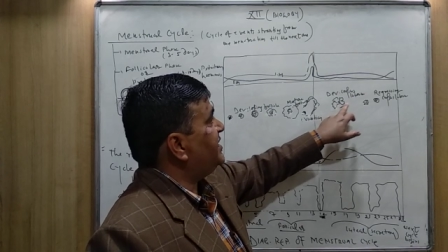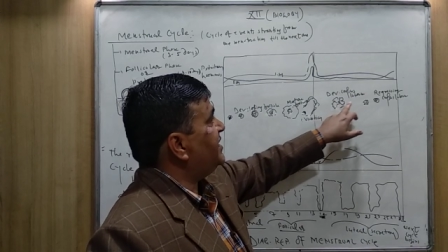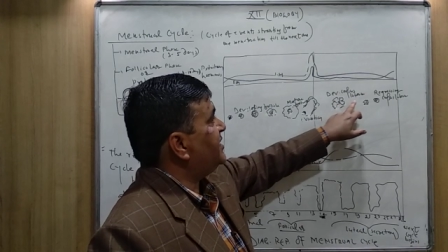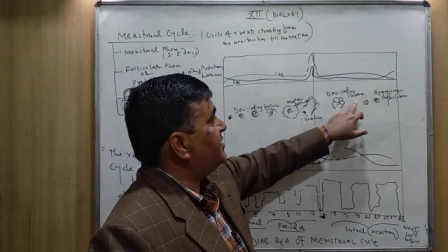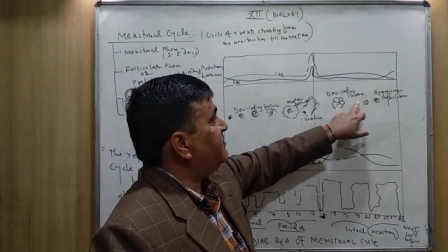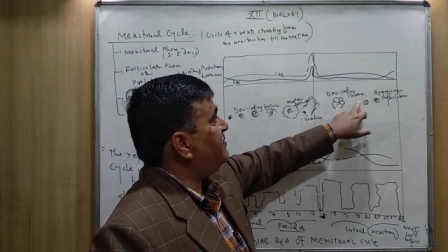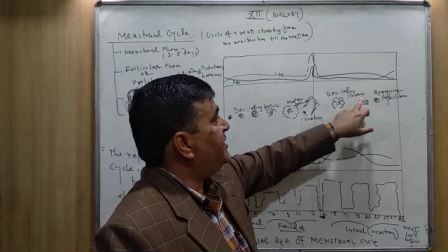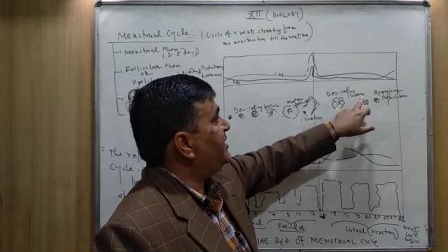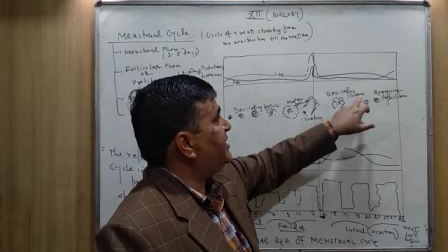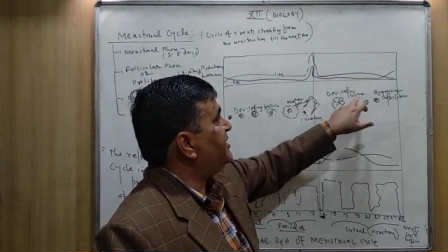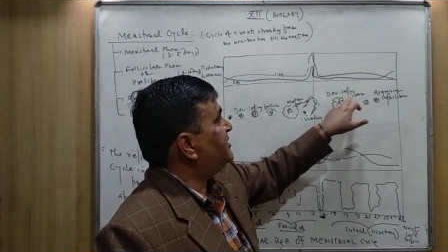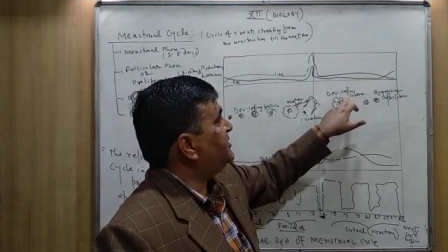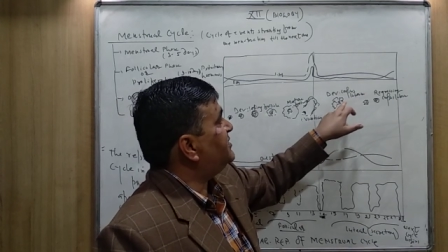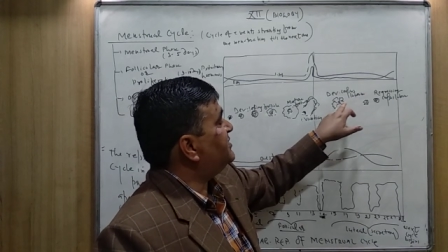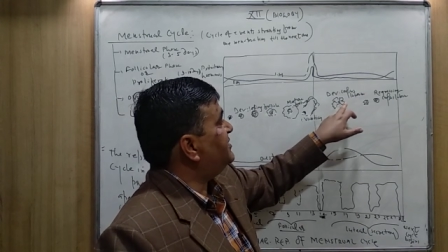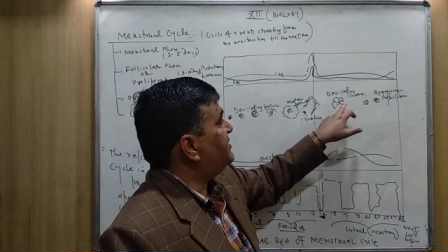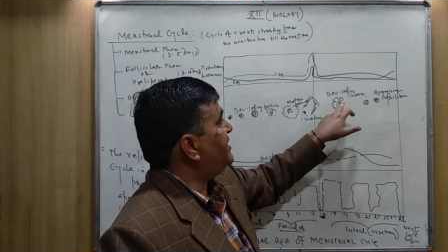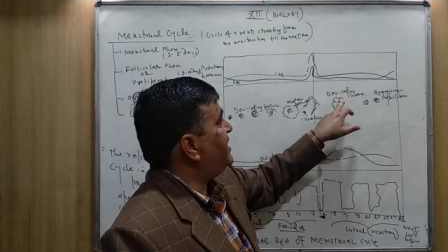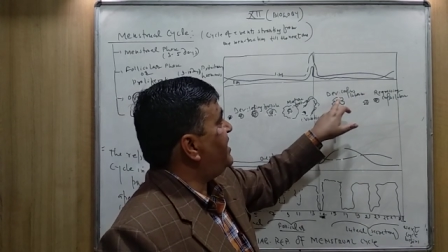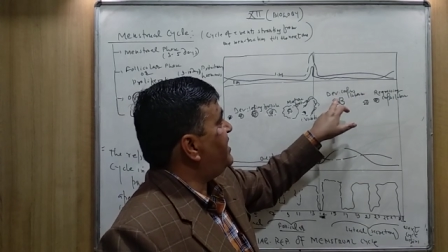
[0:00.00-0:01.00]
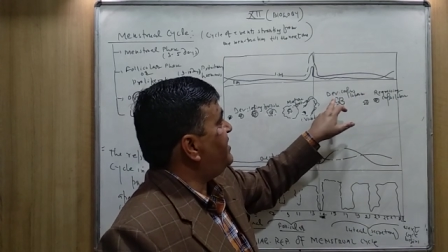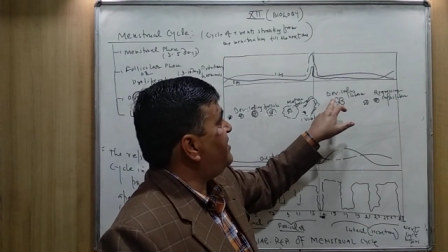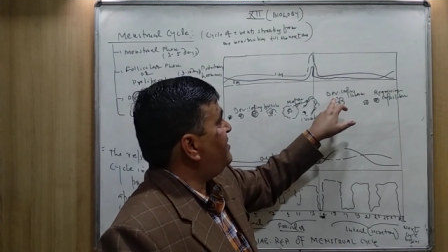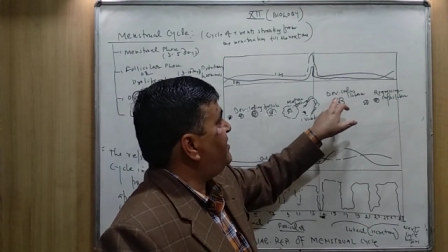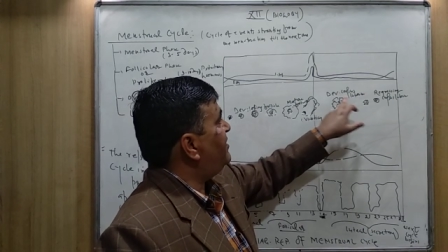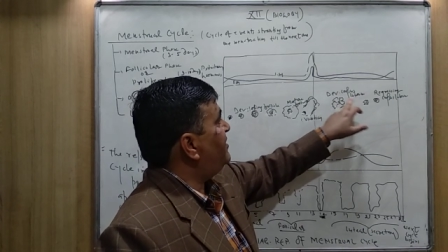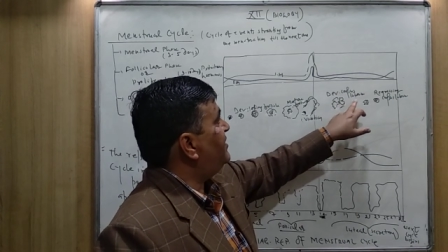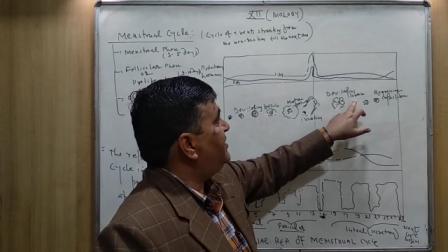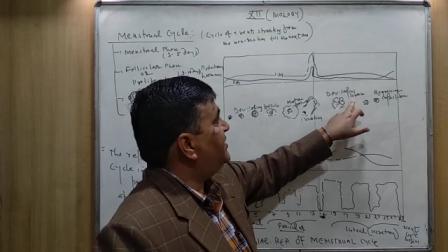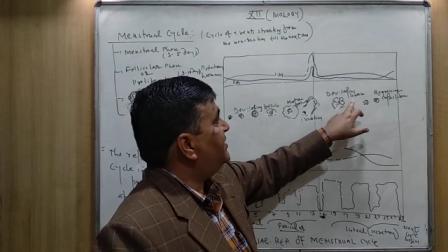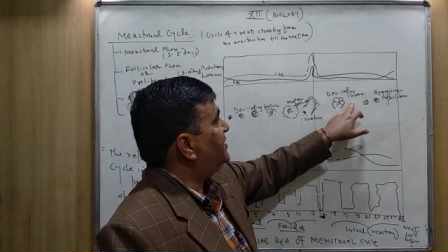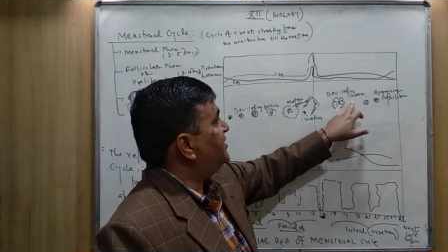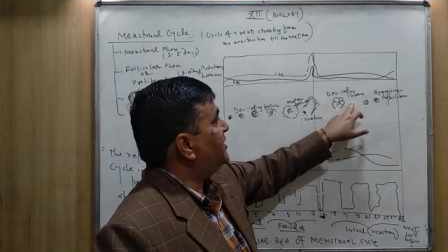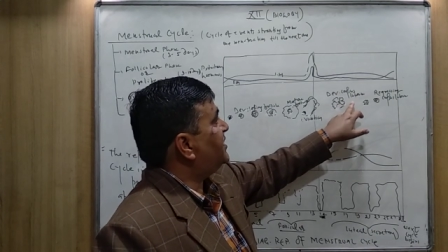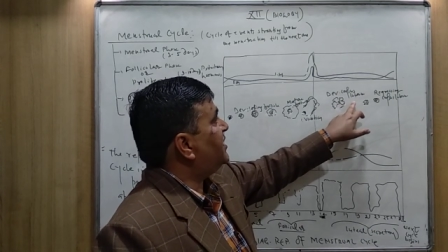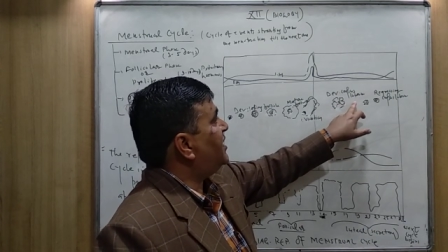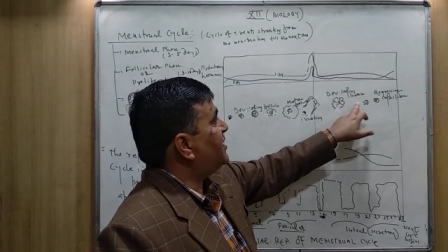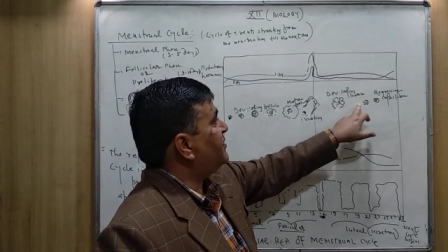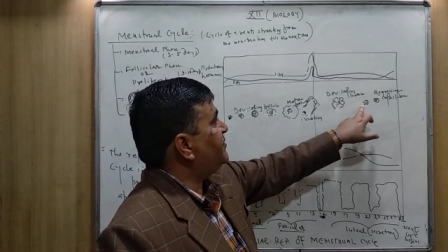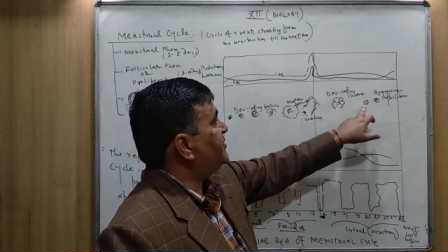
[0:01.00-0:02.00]
take place, then
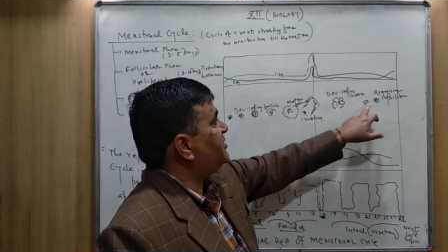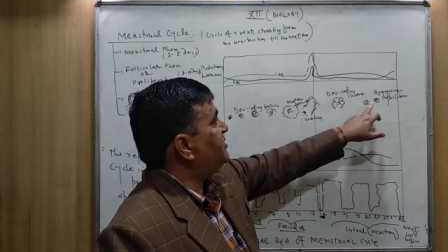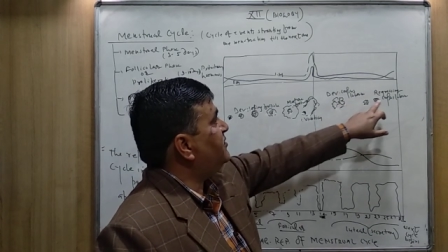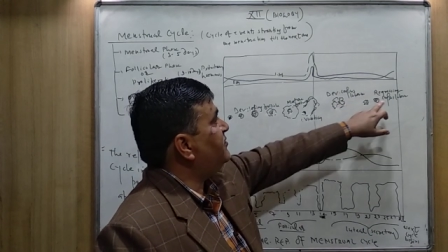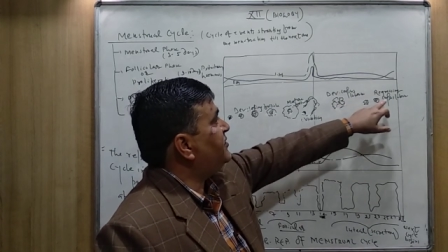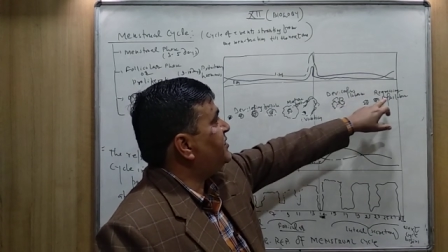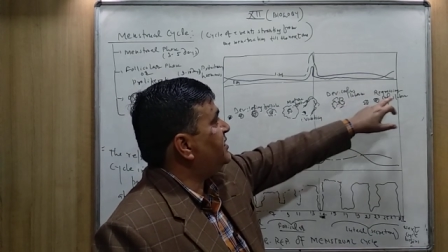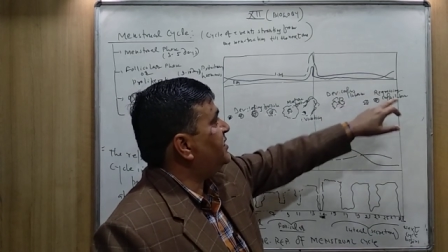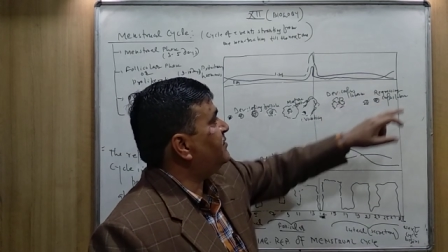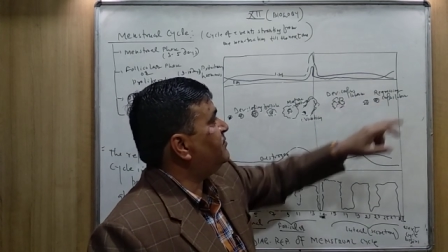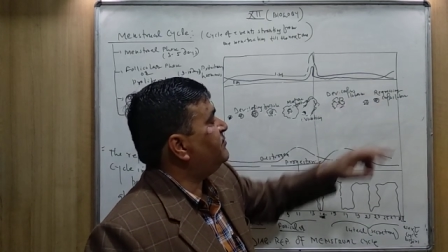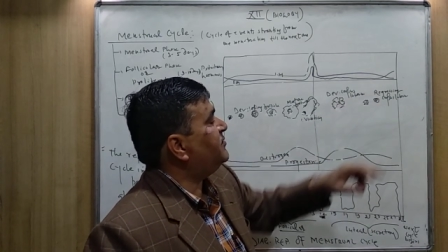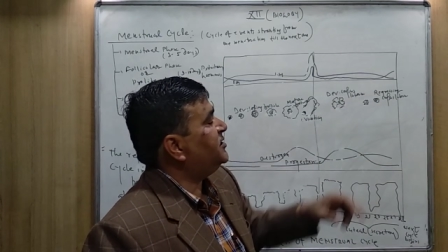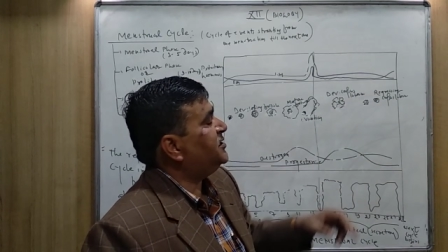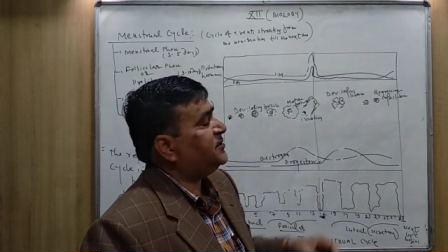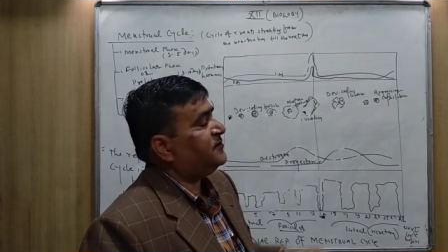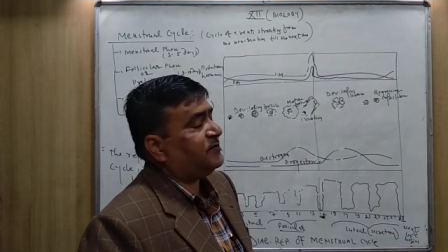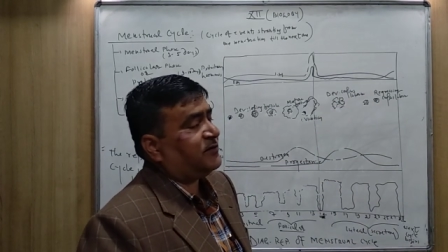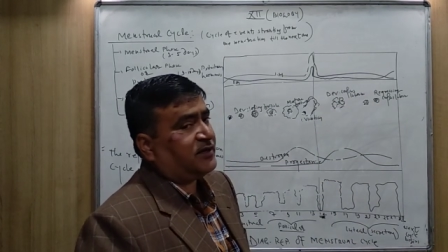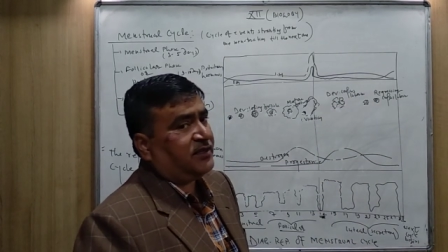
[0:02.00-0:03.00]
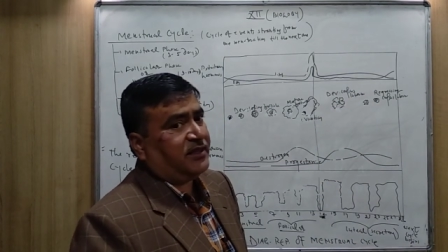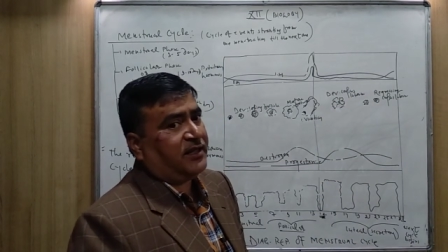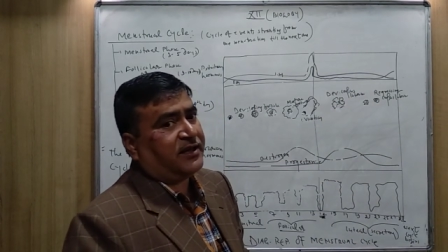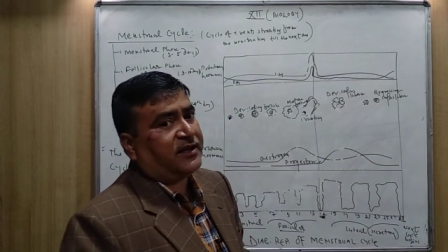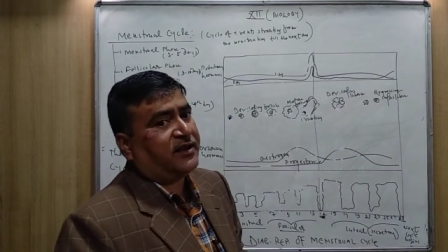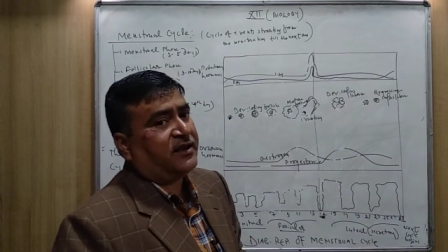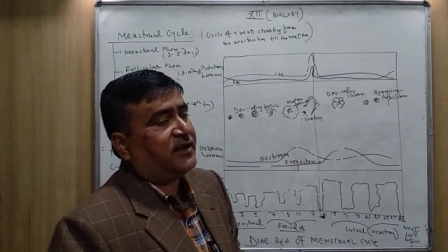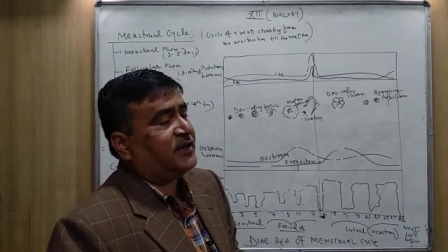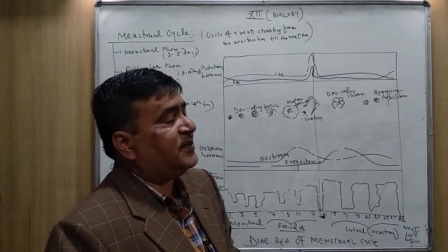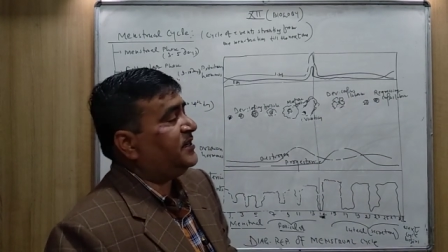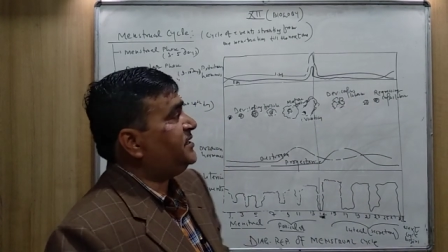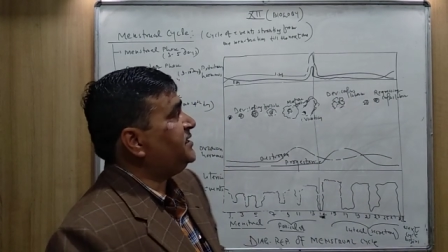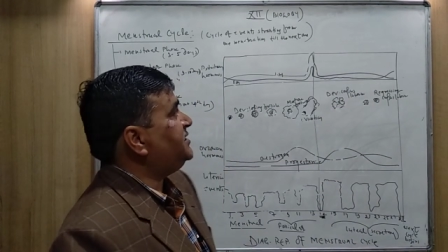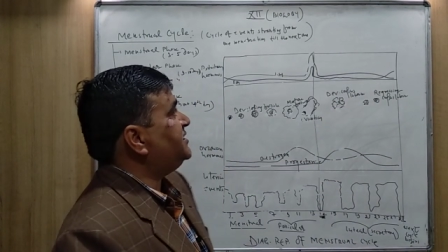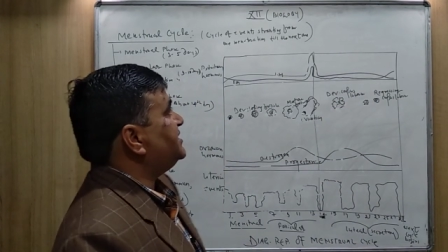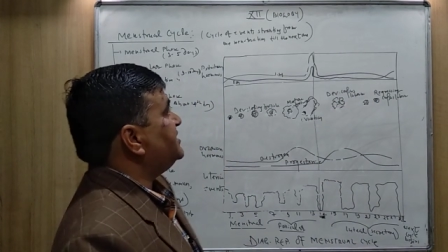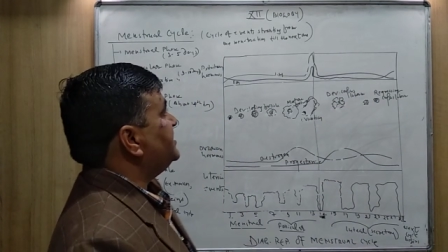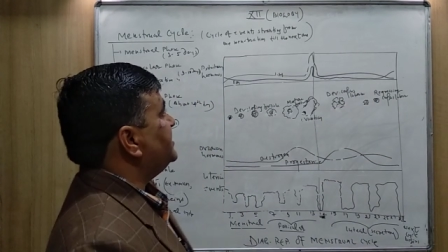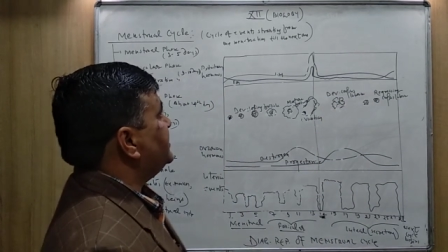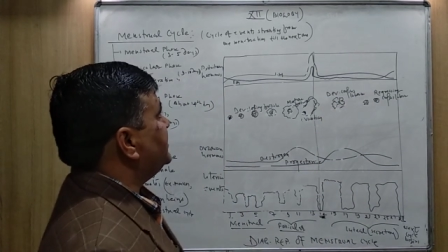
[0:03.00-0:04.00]
the corpus luteum is further
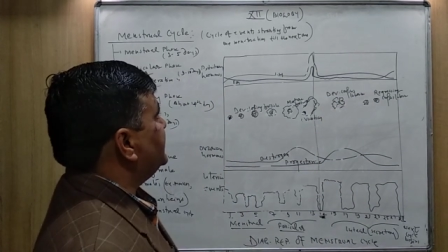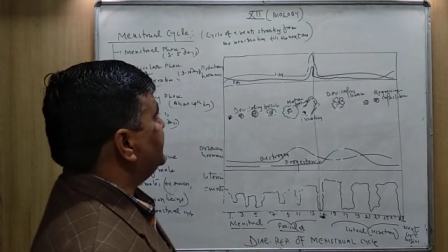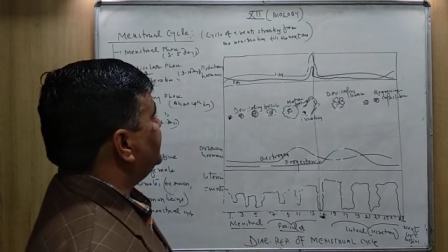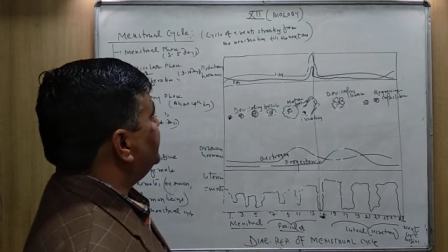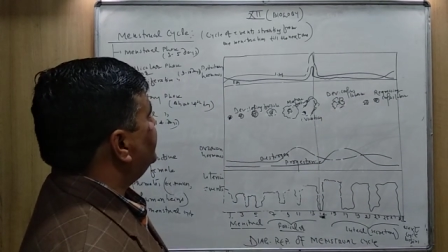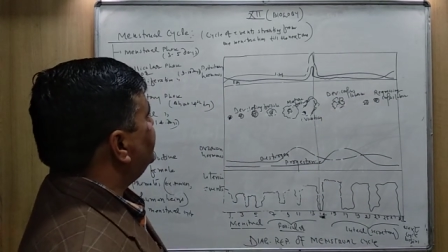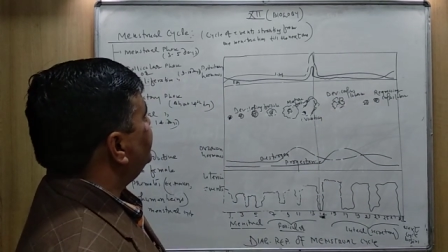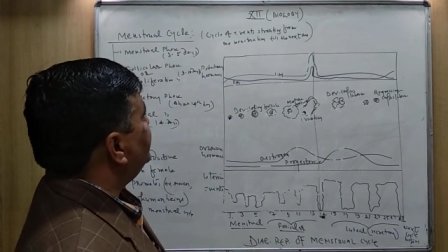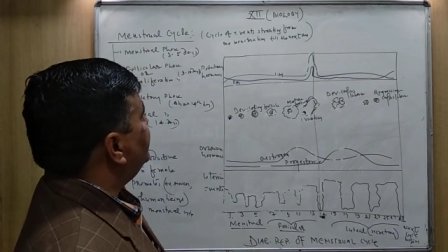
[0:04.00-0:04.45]
degenerated.